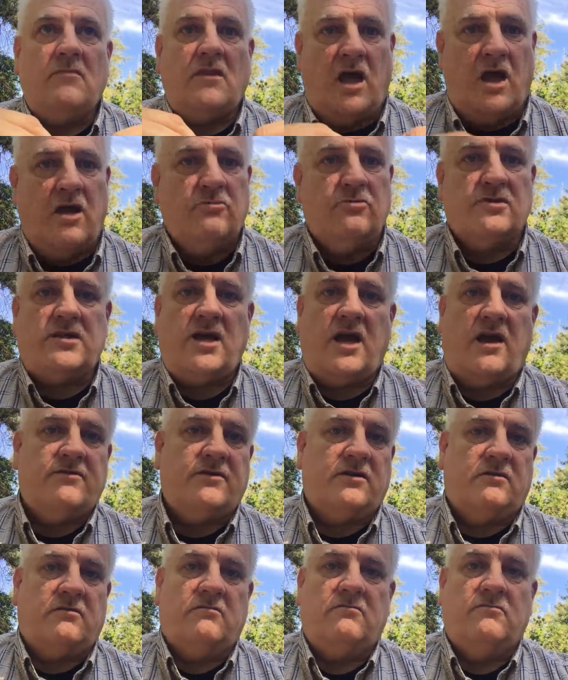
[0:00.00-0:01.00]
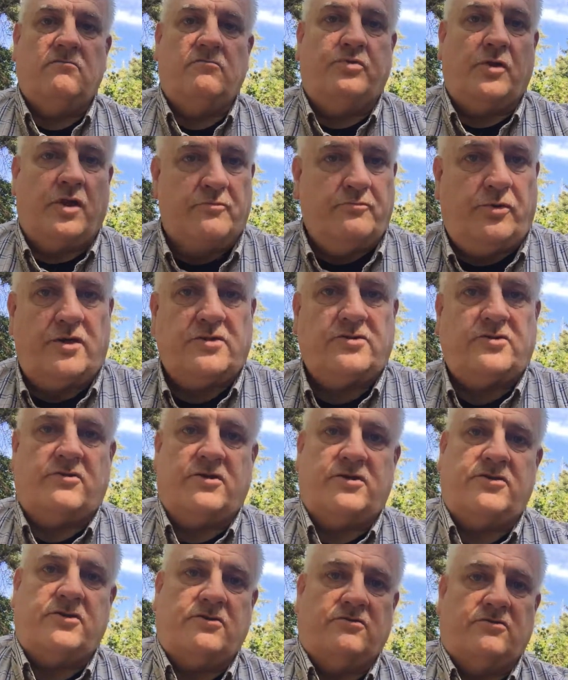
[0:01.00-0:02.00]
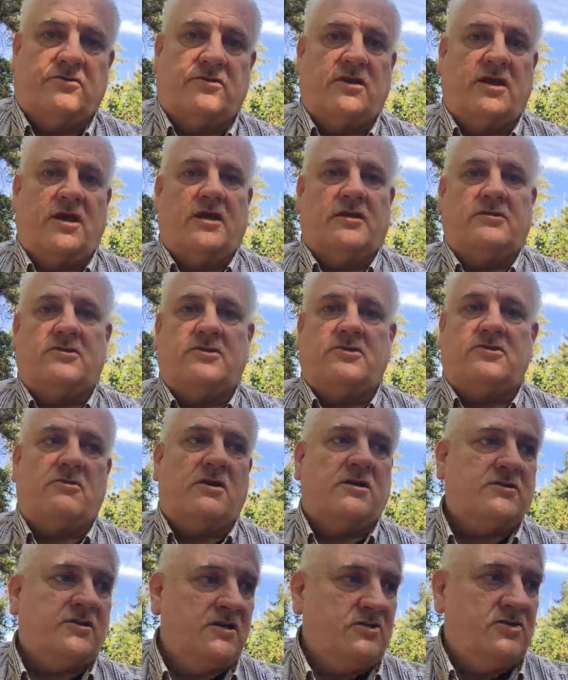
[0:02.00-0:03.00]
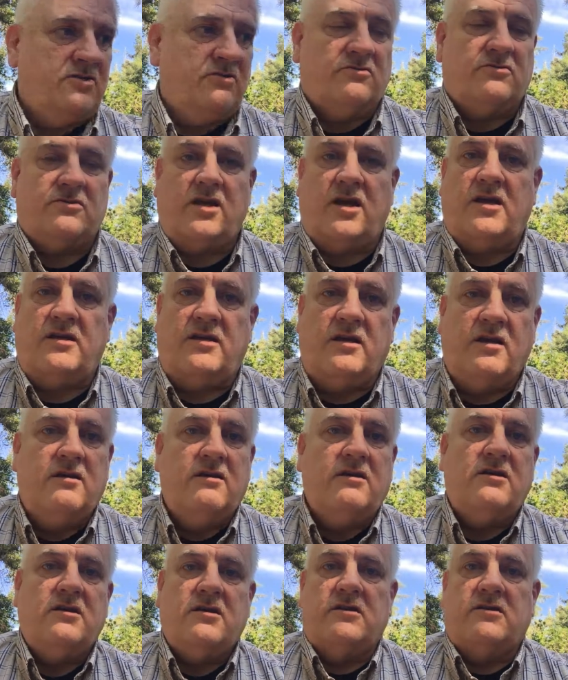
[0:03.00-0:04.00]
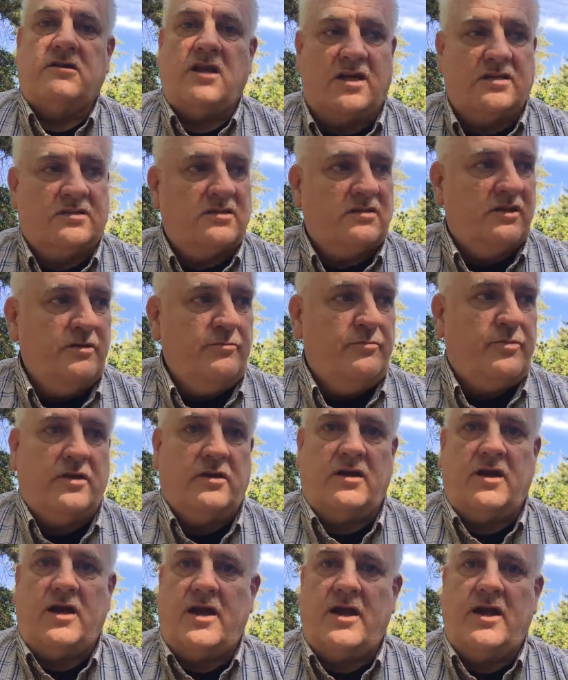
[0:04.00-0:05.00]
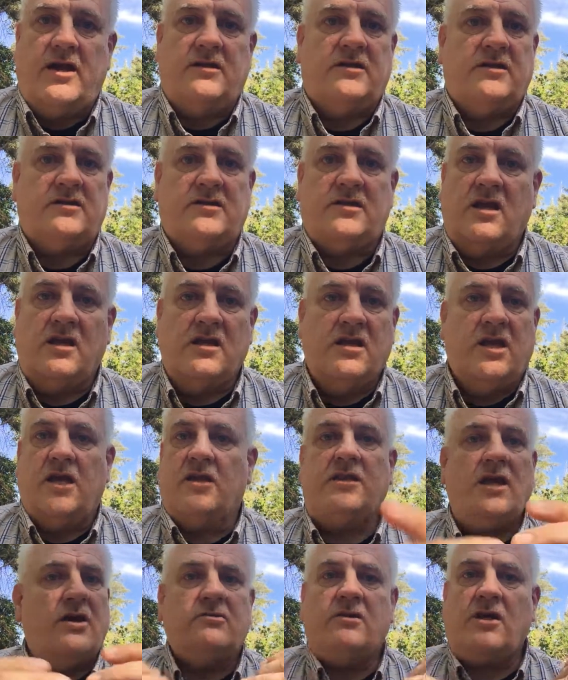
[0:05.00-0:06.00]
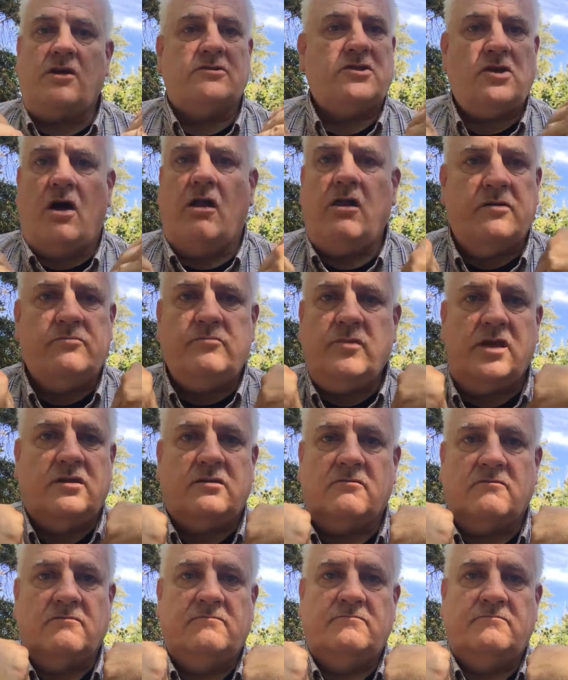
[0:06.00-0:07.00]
I was having blood pressure issues and stress issues and not sleeping, and that's all on me.